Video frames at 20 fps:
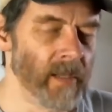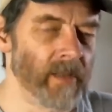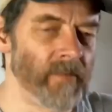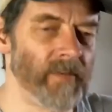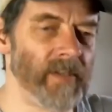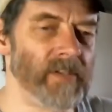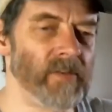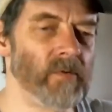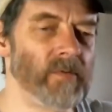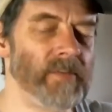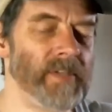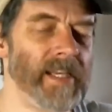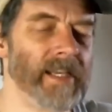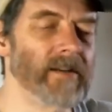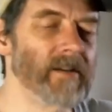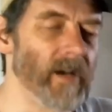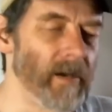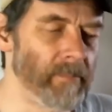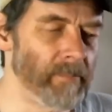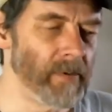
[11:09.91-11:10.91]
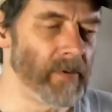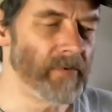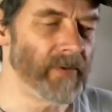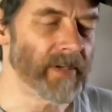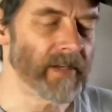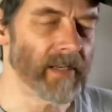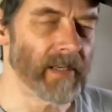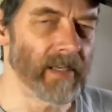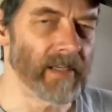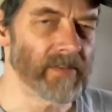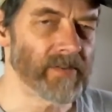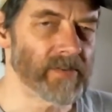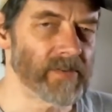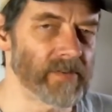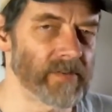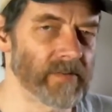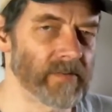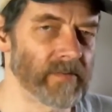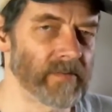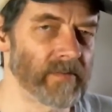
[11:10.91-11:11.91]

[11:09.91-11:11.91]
Then you decouple the clutch